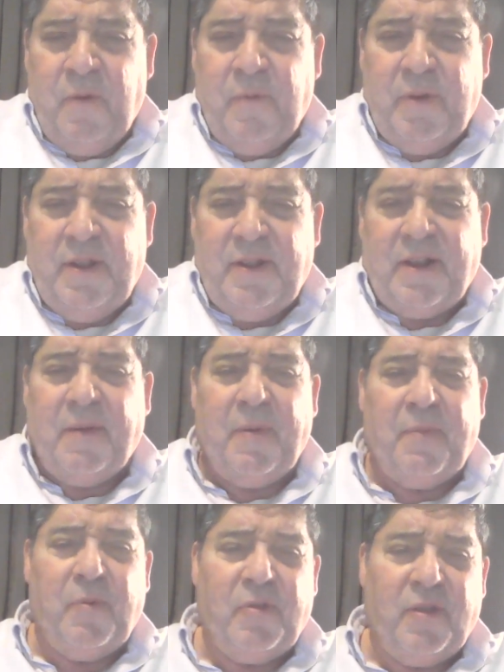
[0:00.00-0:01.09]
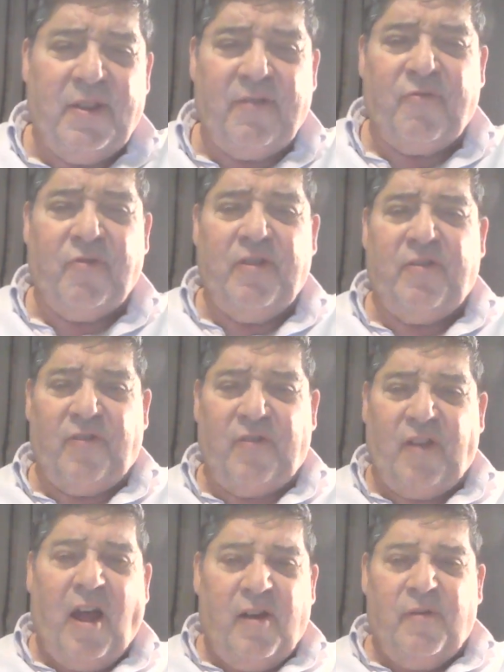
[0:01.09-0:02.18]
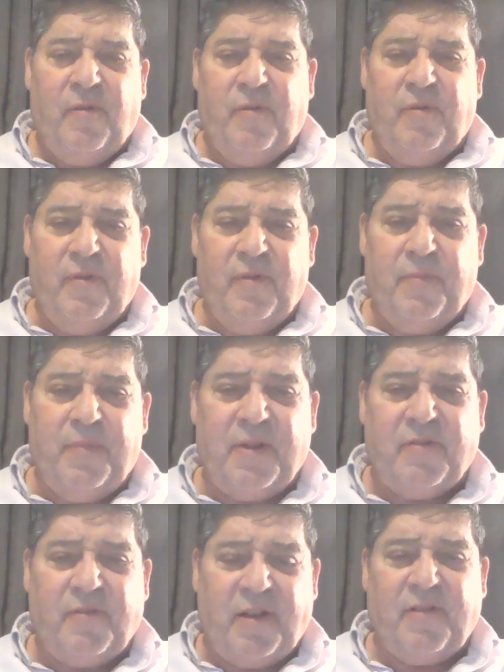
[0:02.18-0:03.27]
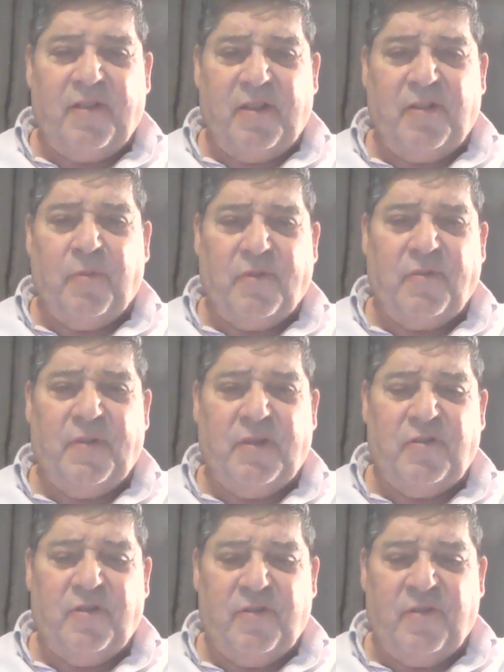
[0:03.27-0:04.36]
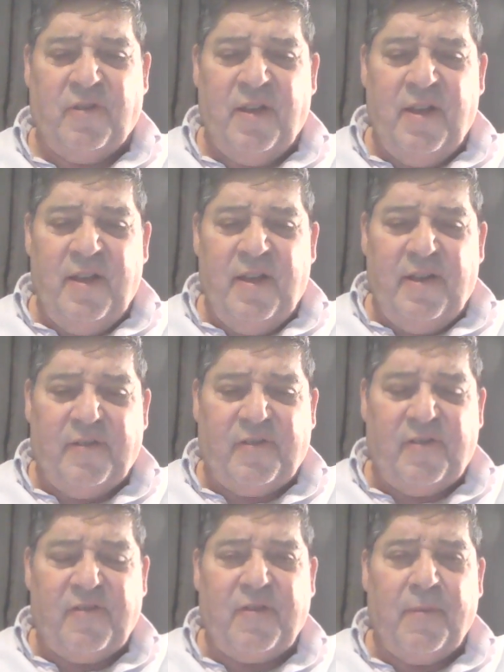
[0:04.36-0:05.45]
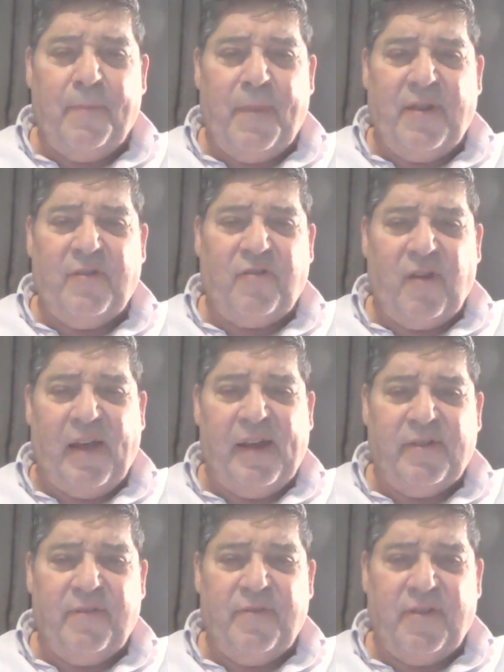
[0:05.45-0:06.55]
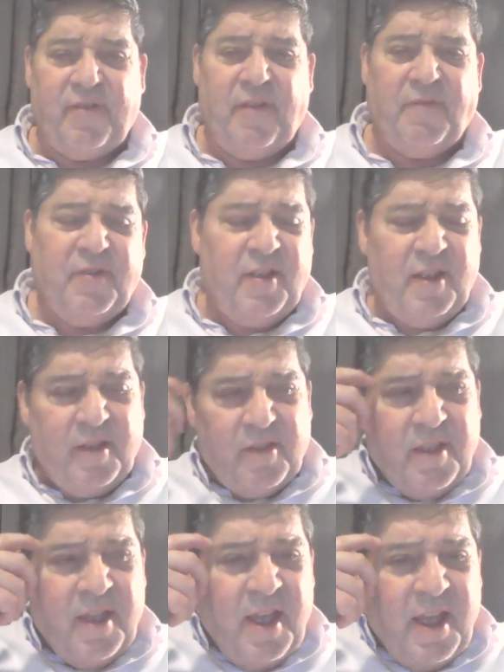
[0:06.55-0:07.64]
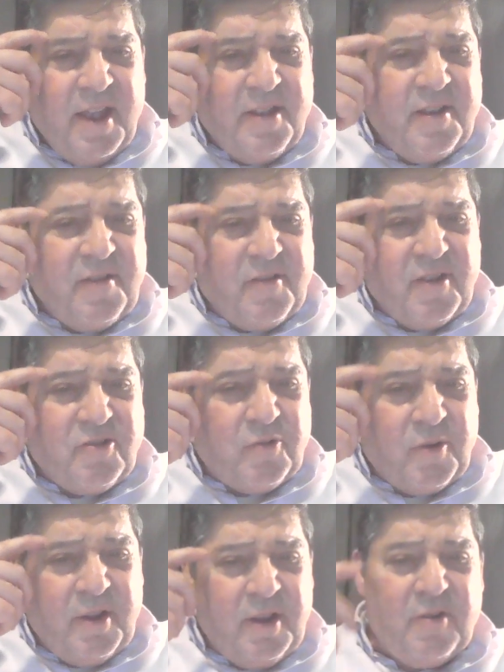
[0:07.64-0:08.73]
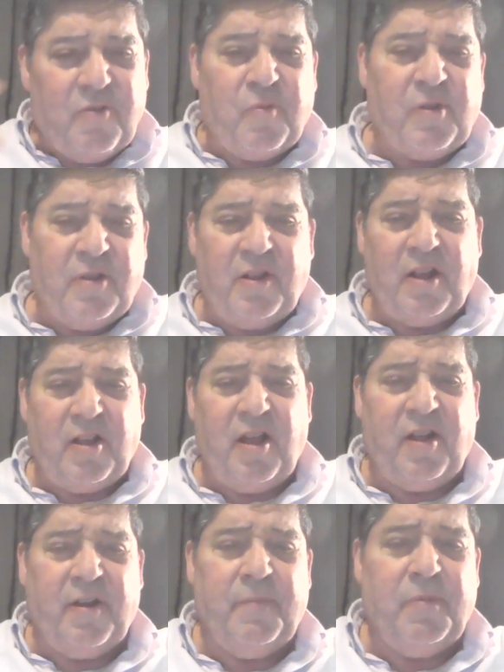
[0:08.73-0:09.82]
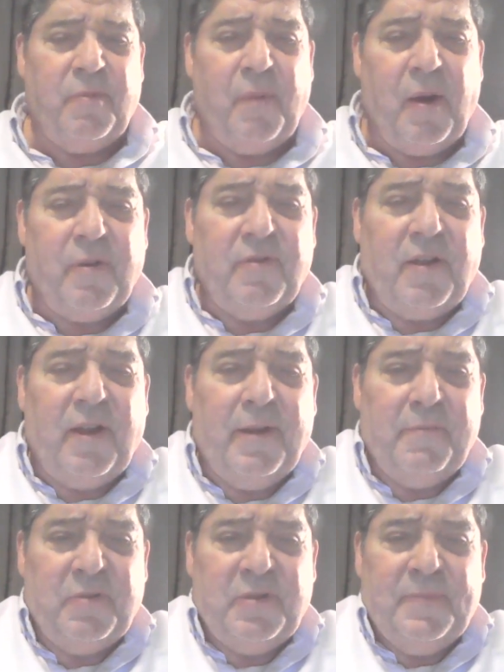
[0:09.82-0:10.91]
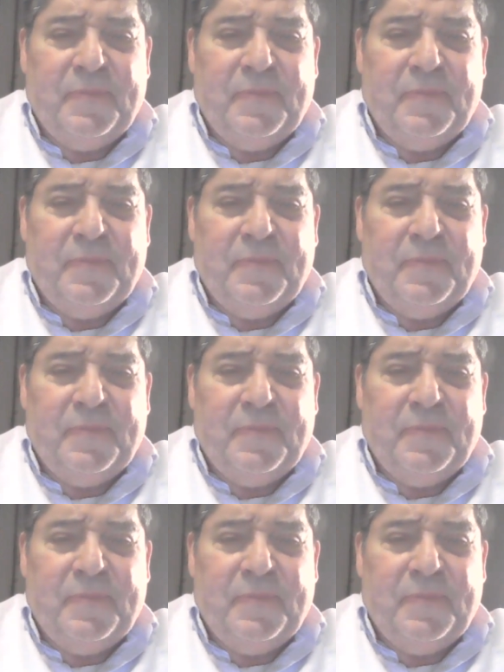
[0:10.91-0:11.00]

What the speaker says: we need to come up with a different style because, like I said, the reservation is a system based out of the 17th, 18th century, and it's really not caught up with modern times.